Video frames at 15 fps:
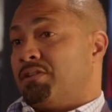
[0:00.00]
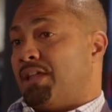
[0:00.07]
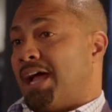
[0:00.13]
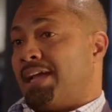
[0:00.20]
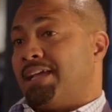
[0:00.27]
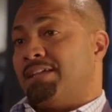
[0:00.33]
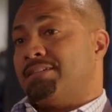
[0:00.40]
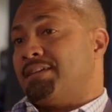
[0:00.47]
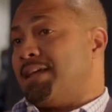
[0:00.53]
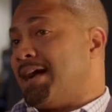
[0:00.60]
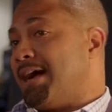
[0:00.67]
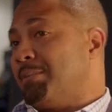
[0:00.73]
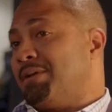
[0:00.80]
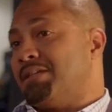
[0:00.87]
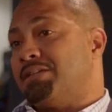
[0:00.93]
I can't tell you
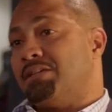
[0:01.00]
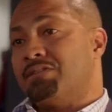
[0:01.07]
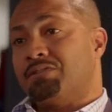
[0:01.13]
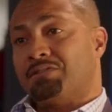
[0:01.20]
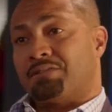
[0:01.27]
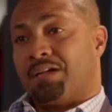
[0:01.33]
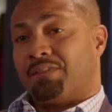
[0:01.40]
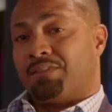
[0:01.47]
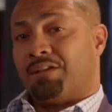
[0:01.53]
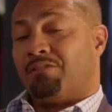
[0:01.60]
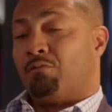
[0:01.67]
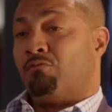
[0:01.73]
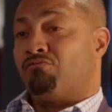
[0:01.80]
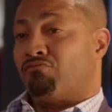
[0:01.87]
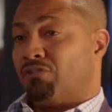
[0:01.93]
how many teachers out there
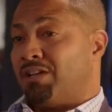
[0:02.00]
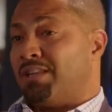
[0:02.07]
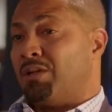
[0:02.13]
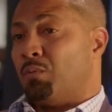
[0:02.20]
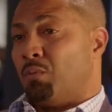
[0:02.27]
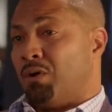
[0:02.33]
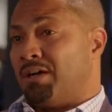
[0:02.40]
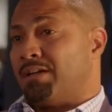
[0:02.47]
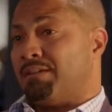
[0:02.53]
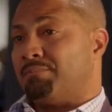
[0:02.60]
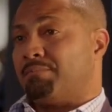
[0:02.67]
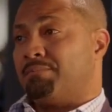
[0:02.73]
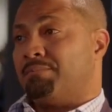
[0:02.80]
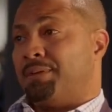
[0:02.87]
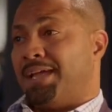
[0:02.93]
really want to
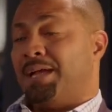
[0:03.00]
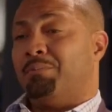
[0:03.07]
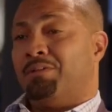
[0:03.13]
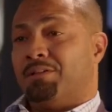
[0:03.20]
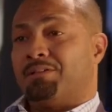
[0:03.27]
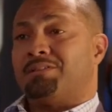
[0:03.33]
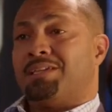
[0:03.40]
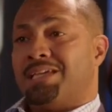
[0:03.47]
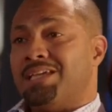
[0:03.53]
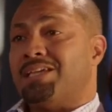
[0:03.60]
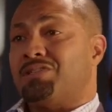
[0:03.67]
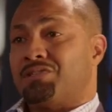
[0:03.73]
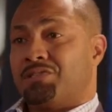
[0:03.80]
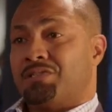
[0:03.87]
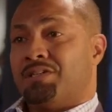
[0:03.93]
be able to
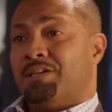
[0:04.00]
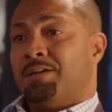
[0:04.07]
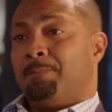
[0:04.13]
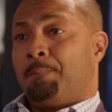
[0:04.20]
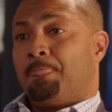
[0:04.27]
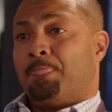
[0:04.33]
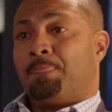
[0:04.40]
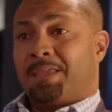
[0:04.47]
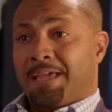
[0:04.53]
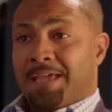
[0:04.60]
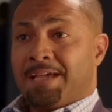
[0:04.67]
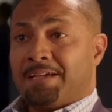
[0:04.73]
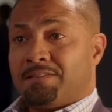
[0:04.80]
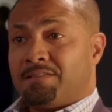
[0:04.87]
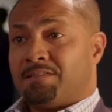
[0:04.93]
teach
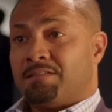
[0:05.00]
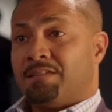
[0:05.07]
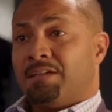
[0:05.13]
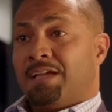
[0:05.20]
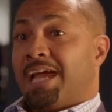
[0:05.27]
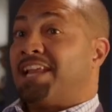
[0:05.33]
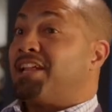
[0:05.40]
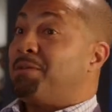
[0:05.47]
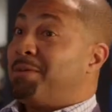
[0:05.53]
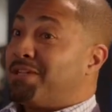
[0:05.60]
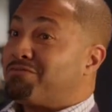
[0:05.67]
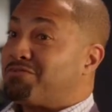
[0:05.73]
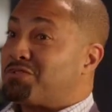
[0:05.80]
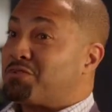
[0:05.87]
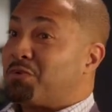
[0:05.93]
kids at
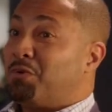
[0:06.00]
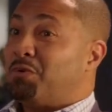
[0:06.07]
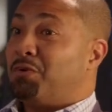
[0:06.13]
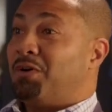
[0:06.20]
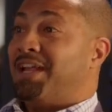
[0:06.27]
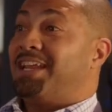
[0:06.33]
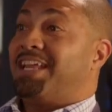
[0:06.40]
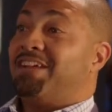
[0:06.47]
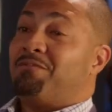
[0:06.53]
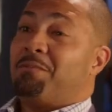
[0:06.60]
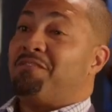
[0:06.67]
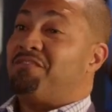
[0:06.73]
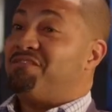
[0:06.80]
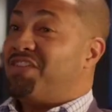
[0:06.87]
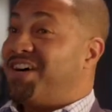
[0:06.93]
elementary school and give them
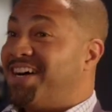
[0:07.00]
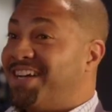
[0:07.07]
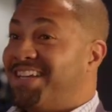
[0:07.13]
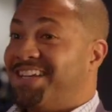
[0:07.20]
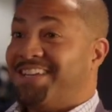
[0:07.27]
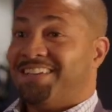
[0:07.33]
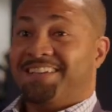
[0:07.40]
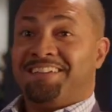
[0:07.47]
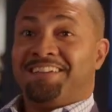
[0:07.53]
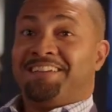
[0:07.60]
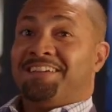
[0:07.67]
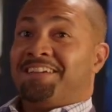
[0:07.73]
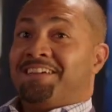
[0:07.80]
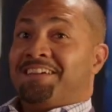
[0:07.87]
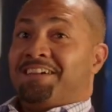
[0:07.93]
a fun,
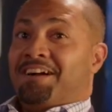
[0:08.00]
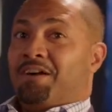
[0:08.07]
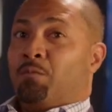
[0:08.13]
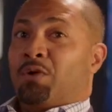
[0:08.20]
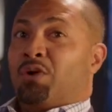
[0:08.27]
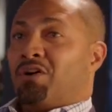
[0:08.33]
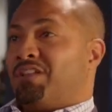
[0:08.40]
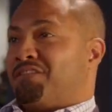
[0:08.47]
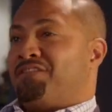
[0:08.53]
we call